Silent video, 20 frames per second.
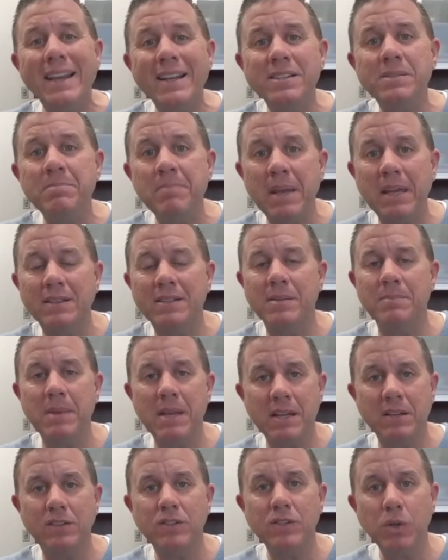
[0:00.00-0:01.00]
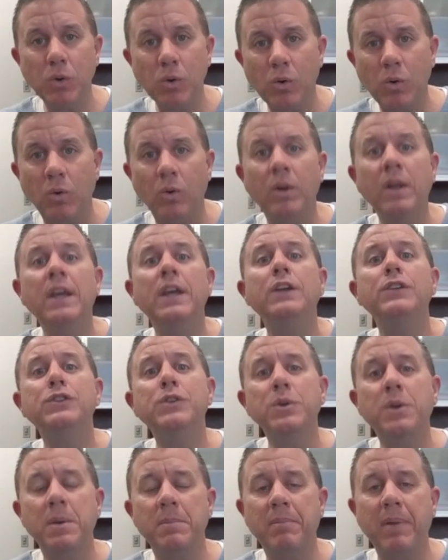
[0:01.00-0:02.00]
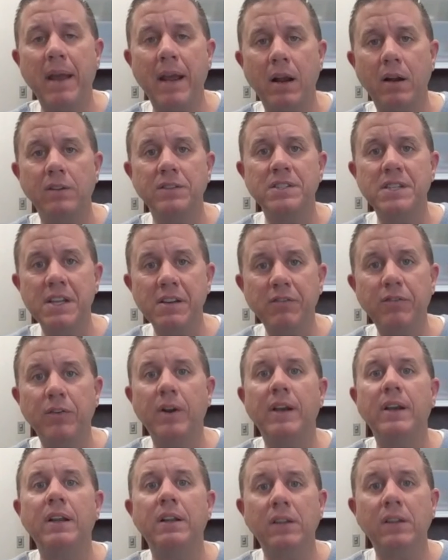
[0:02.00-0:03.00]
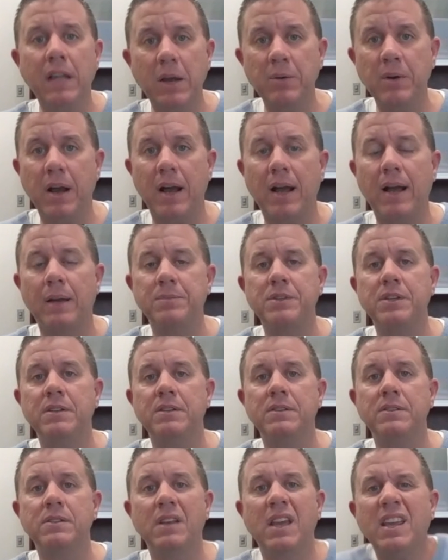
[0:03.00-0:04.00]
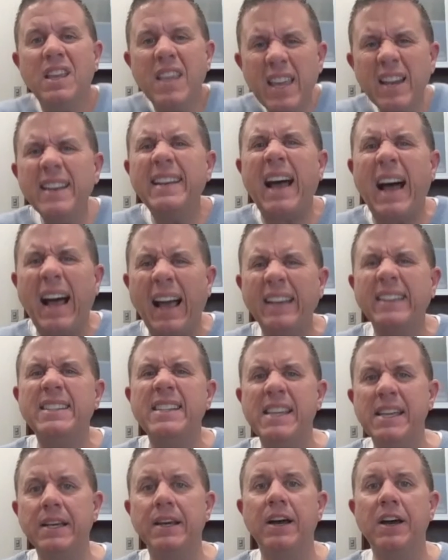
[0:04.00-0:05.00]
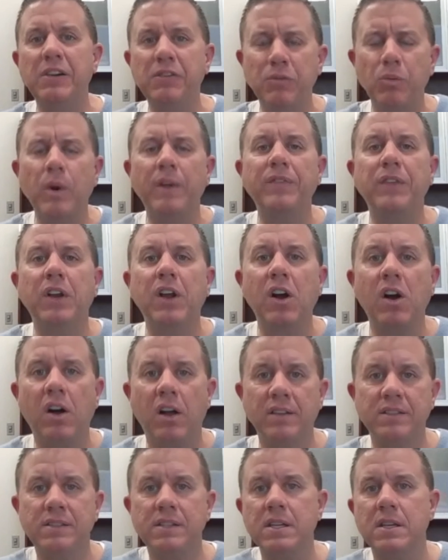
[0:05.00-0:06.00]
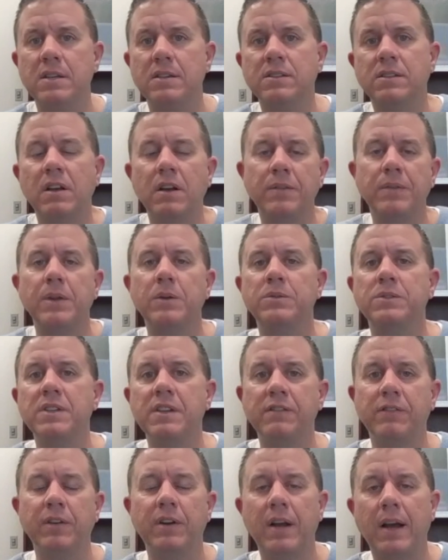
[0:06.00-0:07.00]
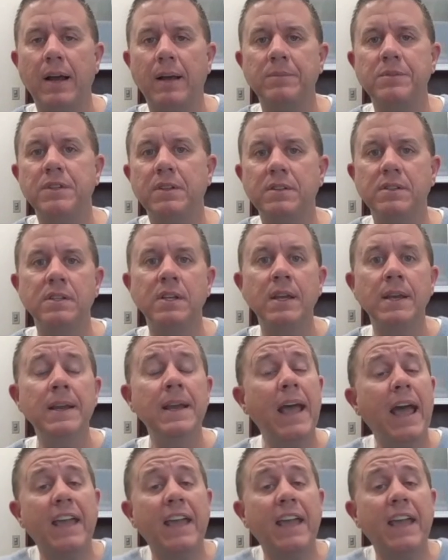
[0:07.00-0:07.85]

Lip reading: It is meant to be a tool to compare different loan options and get an idea of what the cost is on those different options.